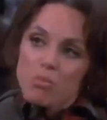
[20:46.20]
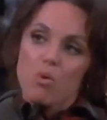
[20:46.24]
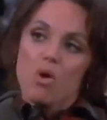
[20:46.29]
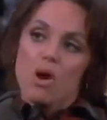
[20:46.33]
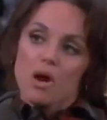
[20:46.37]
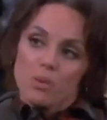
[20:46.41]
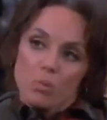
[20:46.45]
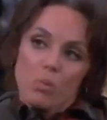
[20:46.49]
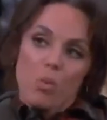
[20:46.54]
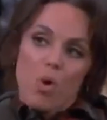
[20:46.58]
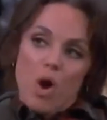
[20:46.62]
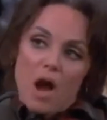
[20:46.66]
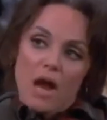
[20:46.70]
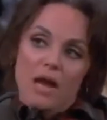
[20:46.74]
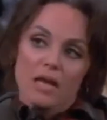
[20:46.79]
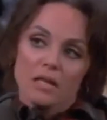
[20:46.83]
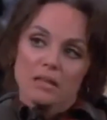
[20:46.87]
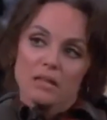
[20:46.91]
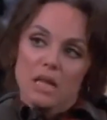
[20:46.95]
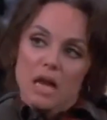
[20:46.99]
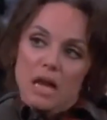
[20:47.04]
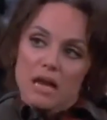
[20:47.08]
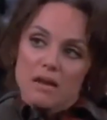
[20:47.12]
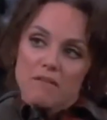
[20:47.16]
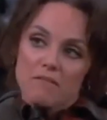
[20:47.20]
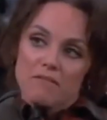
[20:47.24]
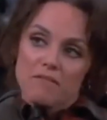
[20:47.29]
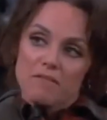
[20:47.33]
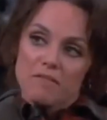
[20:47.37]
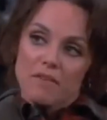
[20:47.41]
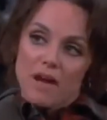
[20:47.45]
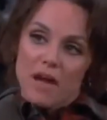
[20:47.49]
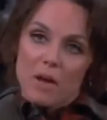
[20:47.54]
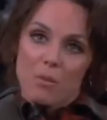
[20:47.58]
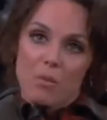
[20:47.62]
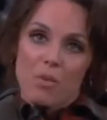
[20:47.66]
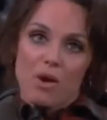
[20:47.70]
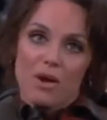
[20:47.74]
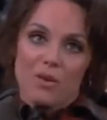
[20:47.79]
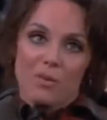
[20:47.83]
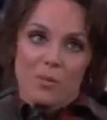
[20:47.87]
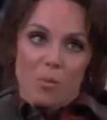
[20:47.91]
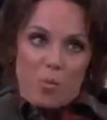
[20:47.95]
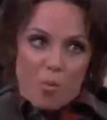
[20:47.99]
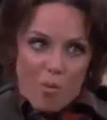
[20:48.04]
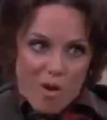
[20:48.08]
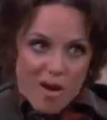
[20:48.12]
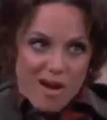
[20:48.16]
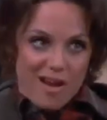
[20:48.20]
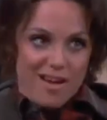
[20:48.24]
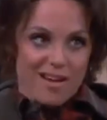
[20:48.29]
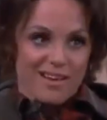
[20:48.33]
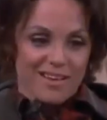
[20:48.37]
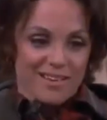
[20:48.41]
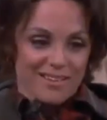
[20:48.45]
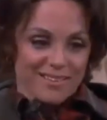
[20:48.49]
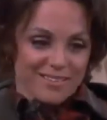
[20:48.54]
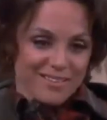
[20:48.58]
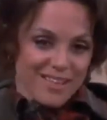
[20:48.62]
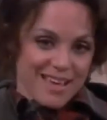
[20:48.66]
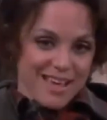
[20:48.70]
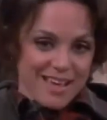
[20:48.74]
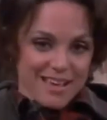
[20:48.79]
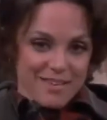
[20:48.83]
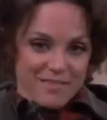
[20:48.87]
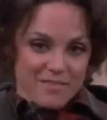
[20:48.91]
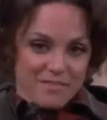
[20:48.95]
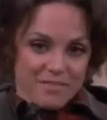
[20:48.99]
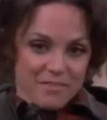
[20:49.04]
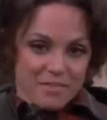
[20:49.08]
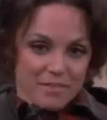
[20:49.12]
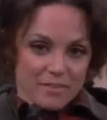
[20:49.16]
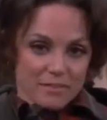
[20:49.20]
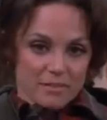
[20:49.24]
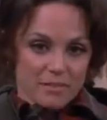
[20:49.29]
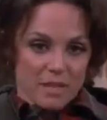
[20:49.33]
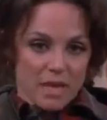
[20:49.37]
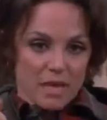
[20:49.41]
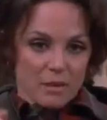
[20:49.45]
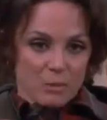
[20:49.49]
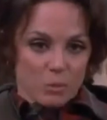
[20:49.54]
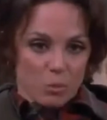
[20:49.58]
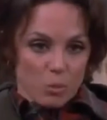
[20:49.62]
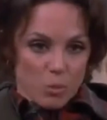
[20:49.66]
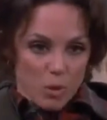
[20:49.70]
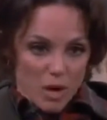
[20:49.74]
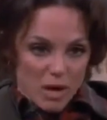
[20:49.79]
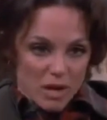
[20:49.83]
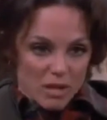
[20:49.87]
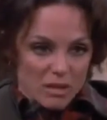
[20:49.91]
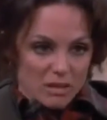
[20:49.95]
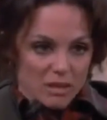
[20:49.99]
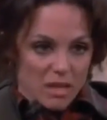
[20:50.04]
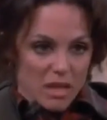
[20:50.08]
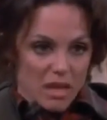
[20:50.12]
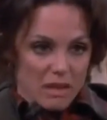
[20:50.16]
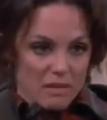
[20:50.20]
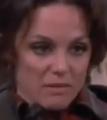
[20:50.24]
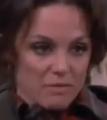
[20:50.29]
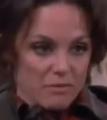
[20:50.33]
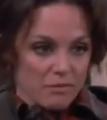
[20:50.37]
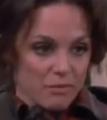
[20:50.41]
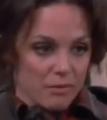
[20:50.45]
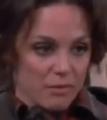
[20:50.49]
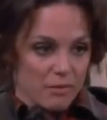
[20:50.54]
want wildlife. I want wildlife, not wildlife.